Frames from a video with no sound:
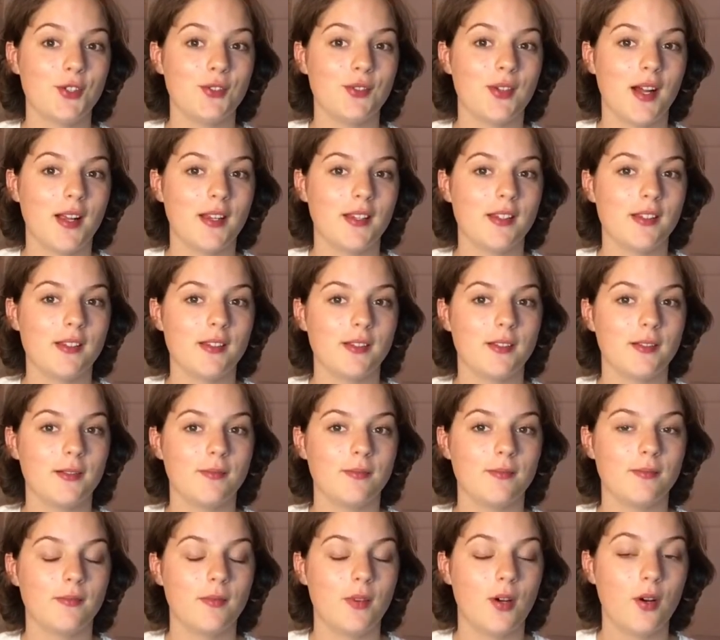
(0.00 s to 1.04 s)

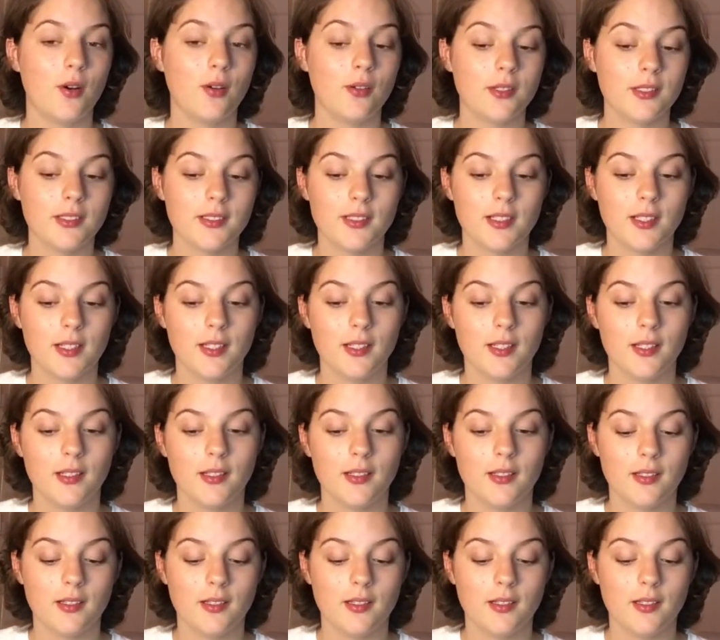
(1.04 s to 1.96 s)
random, honestly.